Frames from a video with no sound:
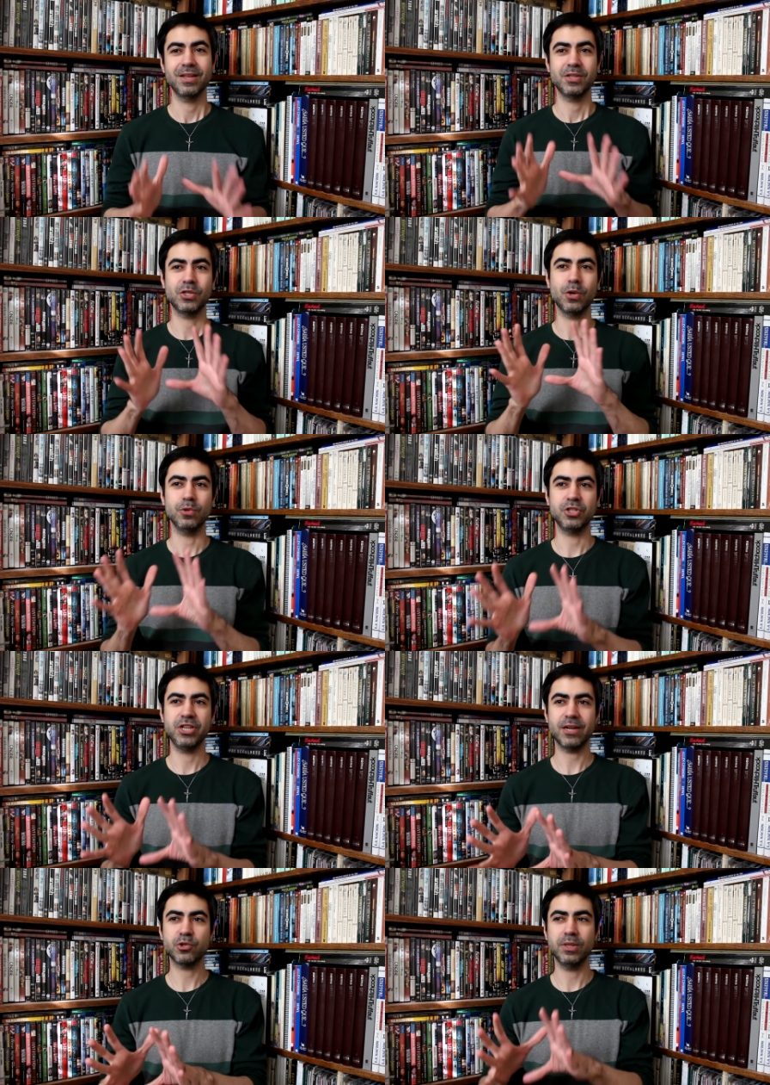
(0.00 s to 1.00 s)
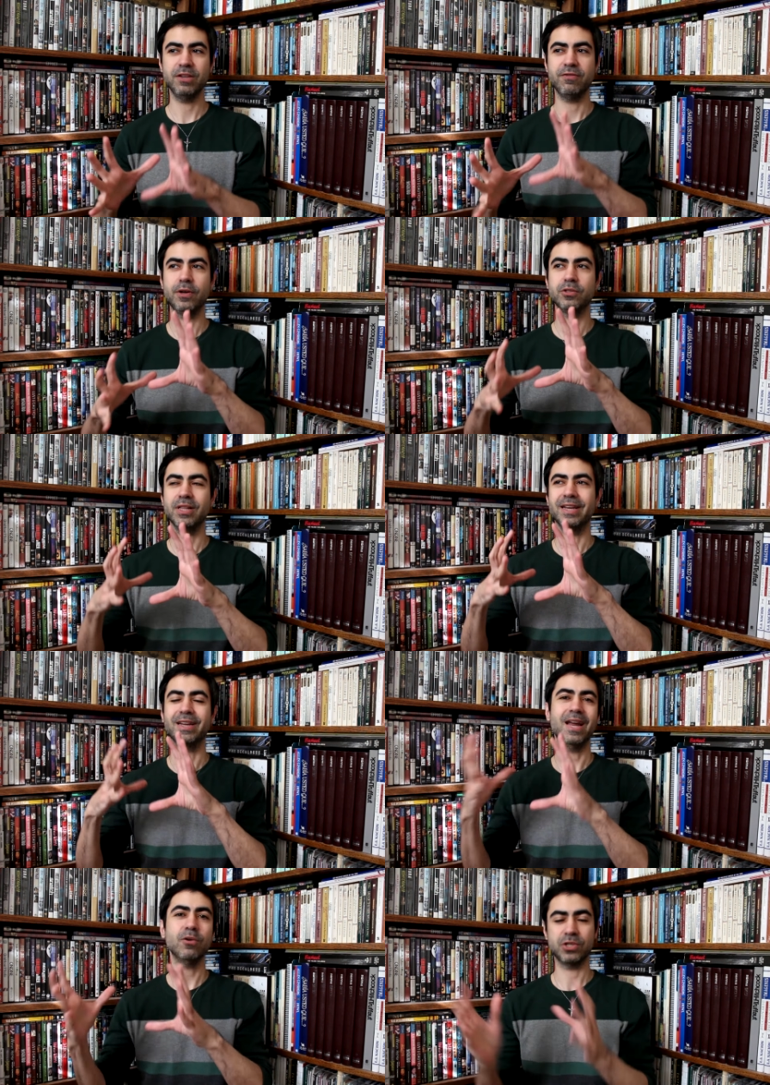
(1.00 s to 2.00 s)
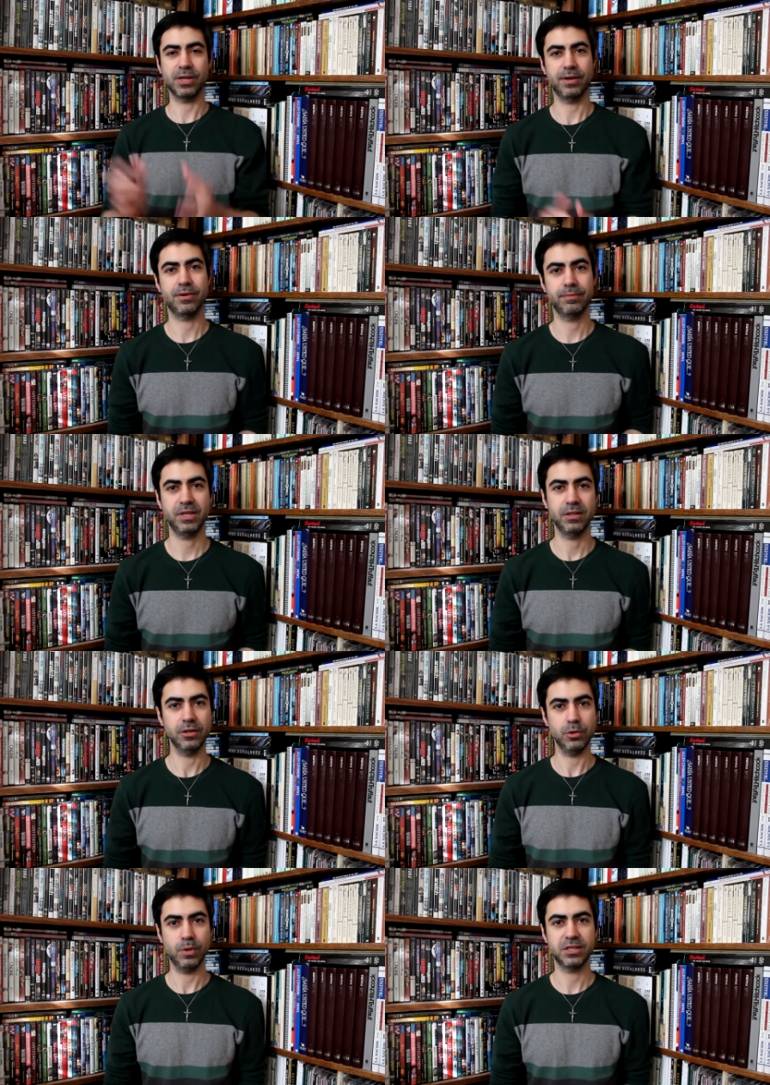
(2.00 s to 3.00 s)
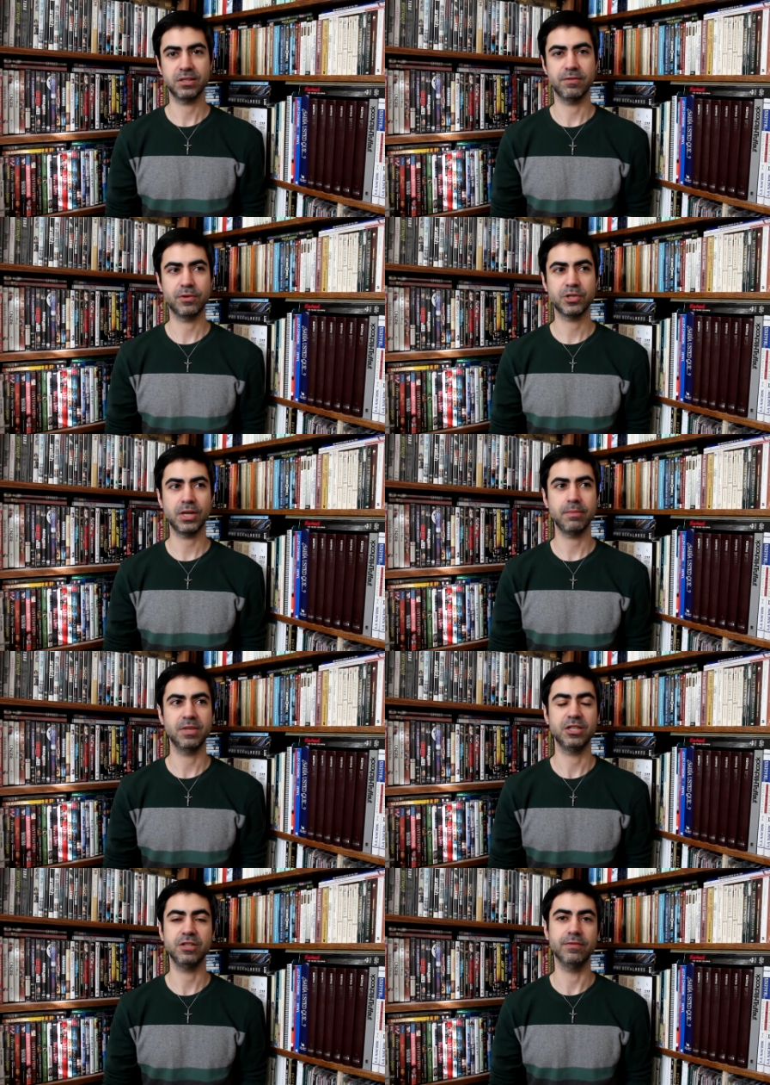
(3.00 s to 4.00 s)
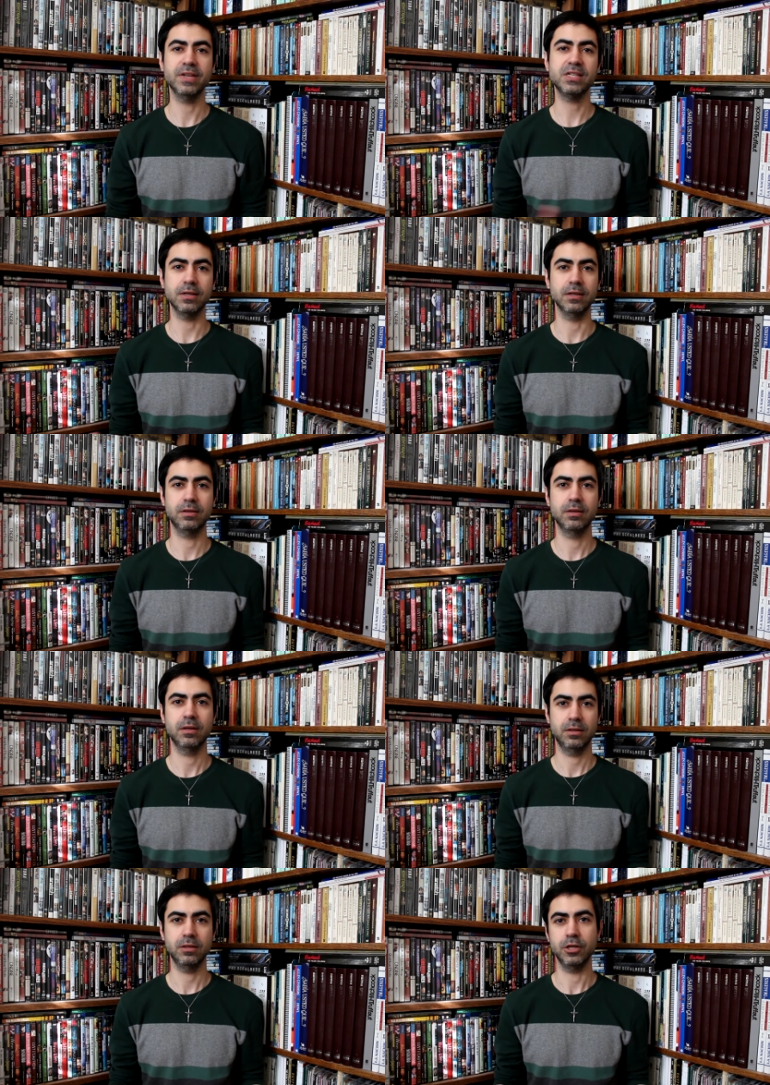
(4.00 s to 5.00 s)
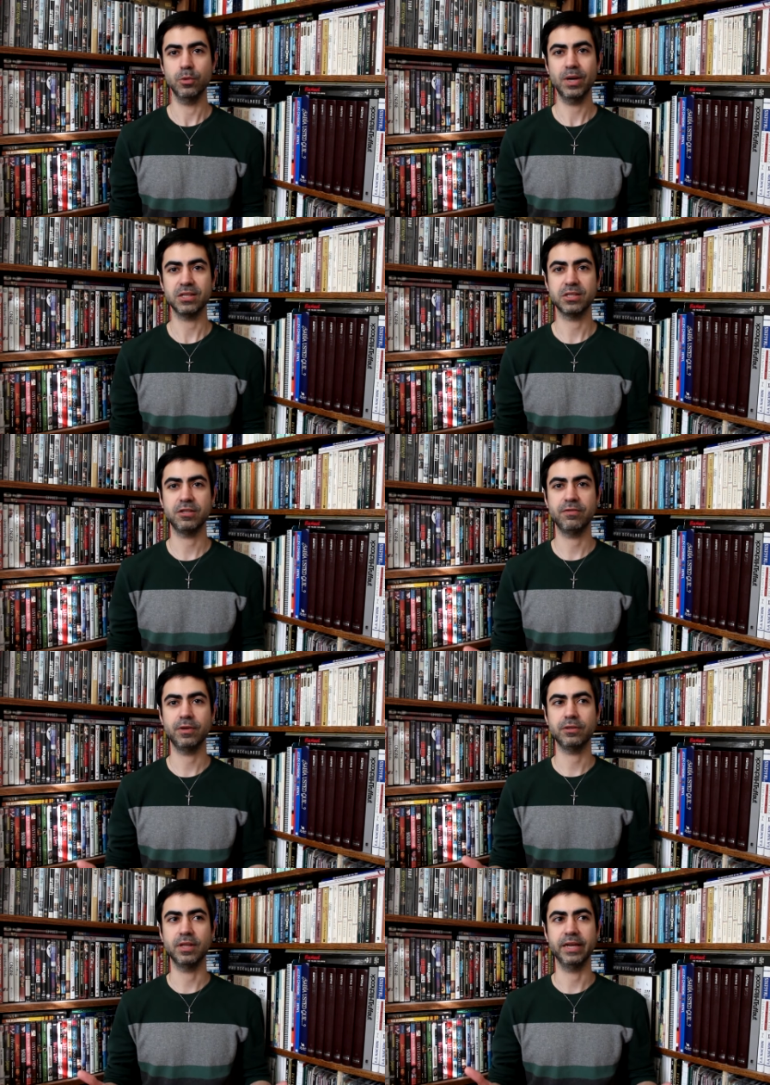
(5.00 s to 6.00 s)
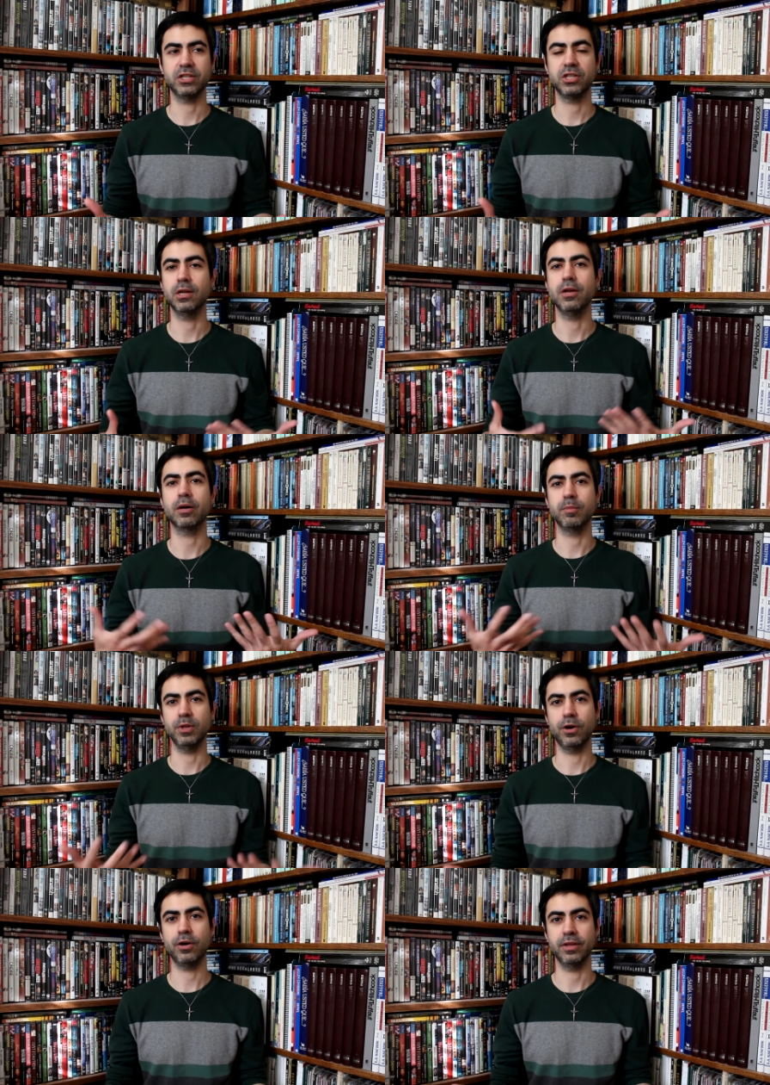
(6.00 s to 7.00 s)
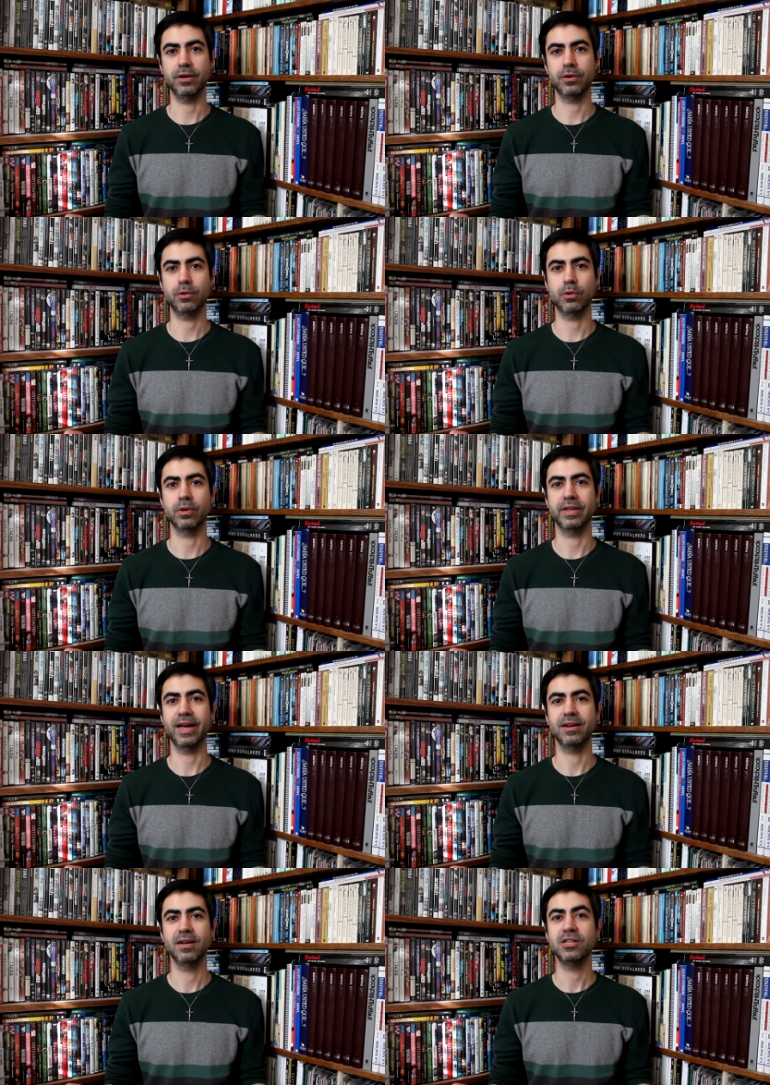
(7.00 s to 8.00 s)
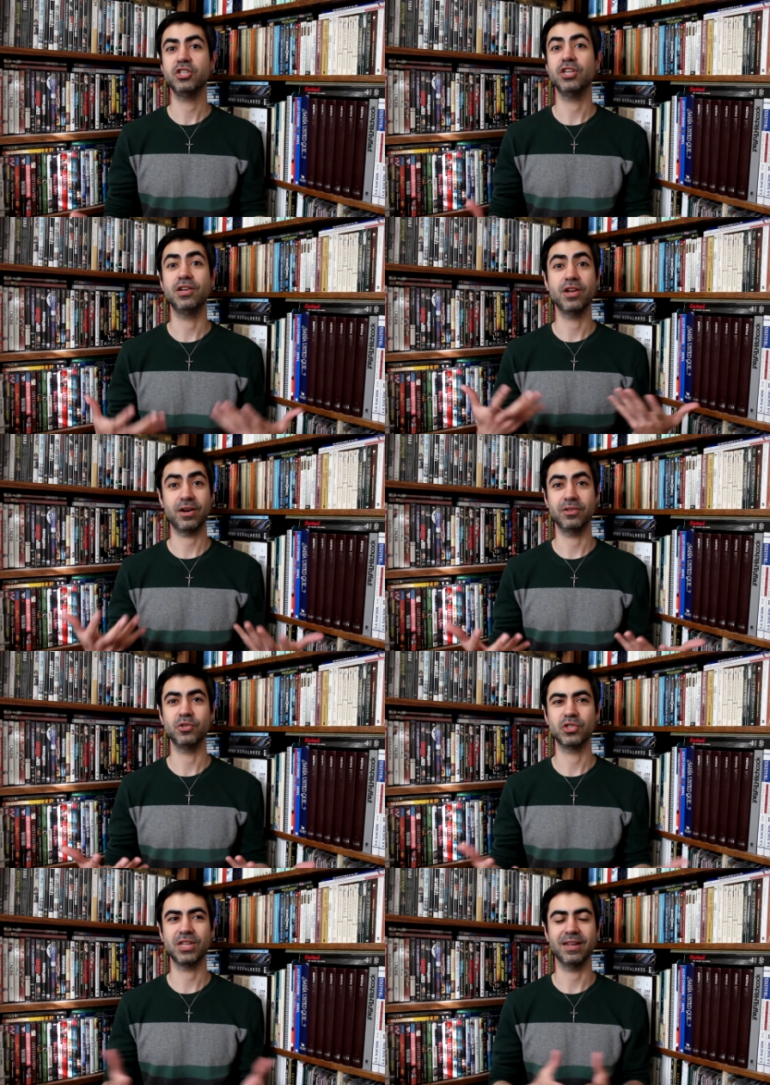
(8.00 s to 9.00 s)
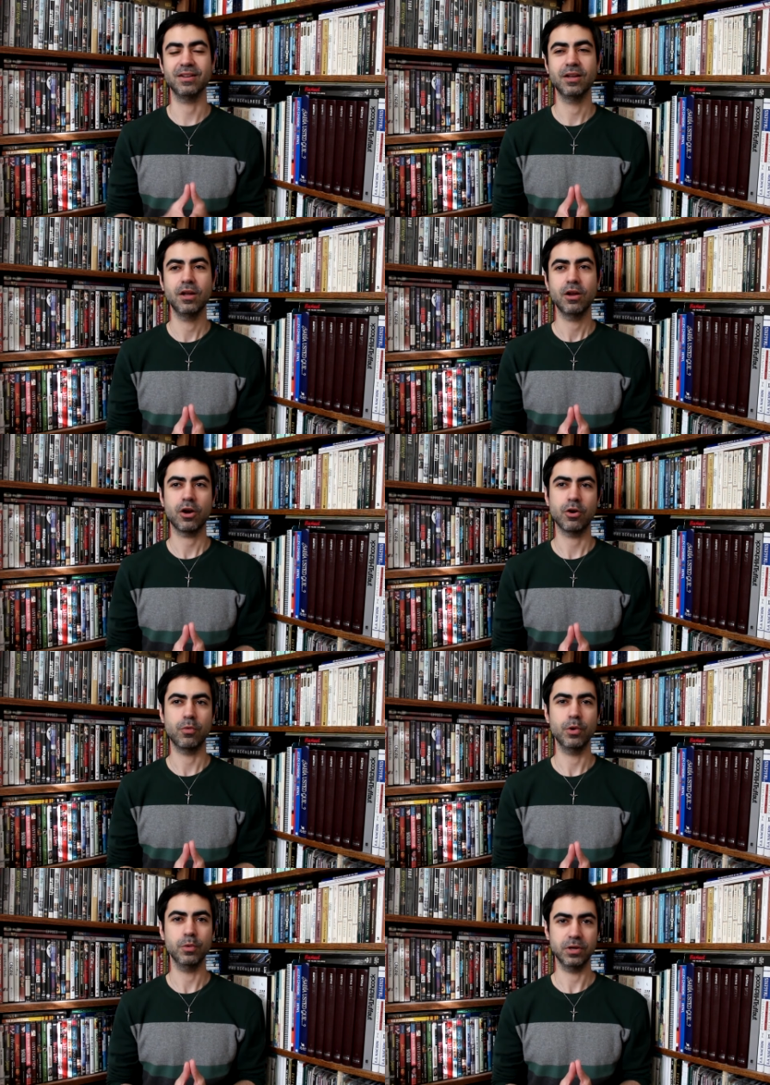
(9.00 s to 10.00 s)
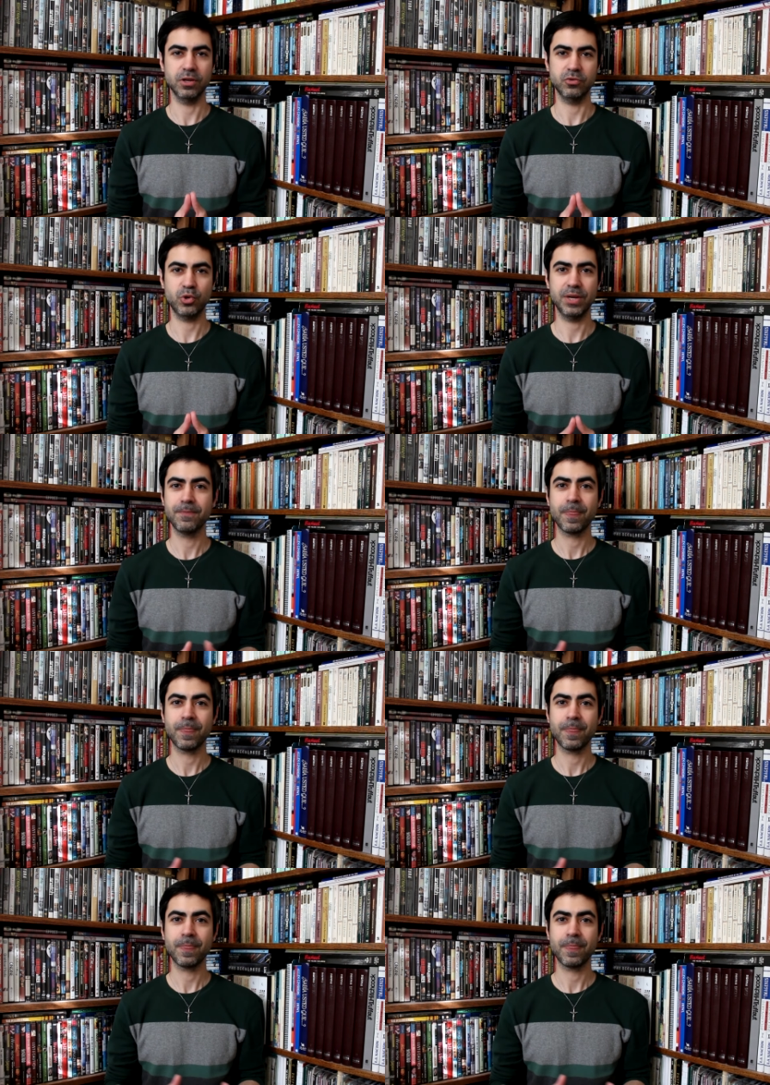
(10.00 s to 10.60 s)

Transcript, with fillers: So she actually felt like an outsider in the US. The first time that she visited the US, she felt like she did not belong there or that she did not understand her own country.